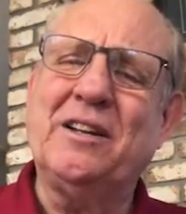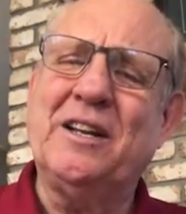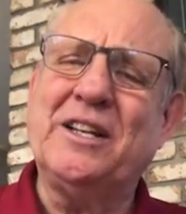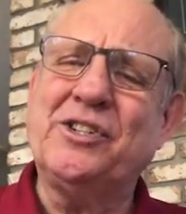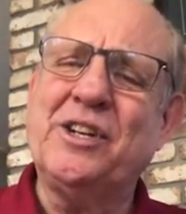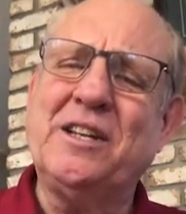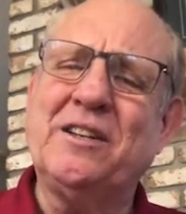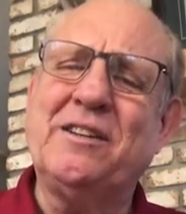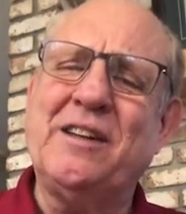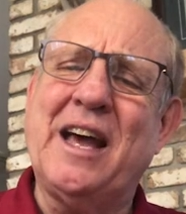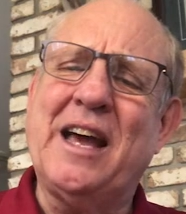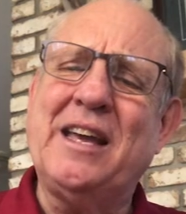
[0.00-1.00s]
listening
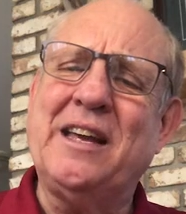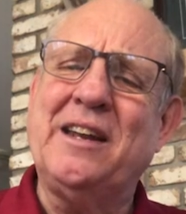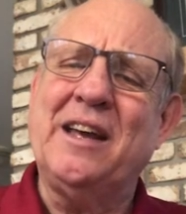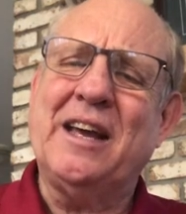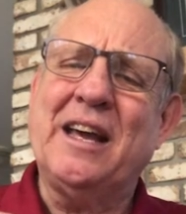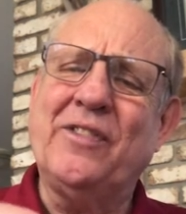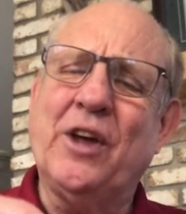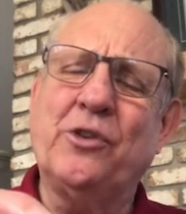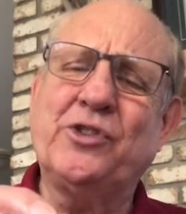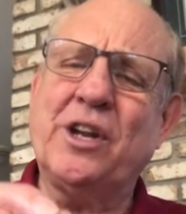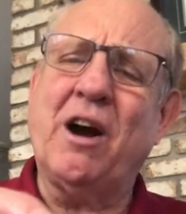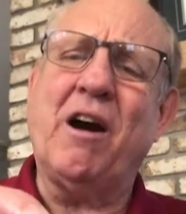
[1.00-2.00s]
today and, and
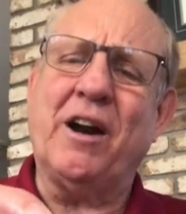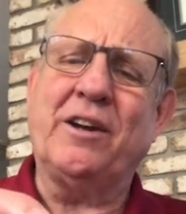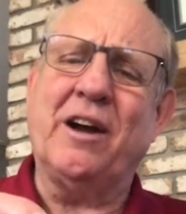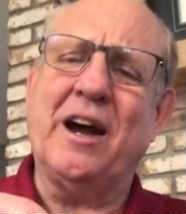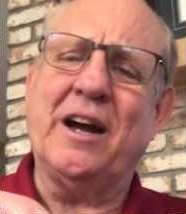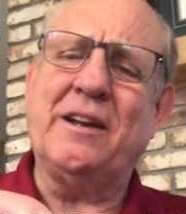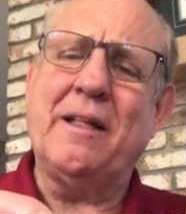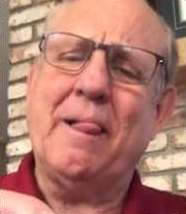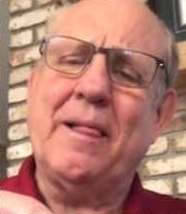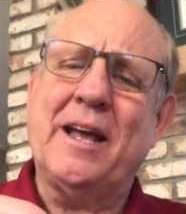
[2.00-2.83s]
those that aren't, God.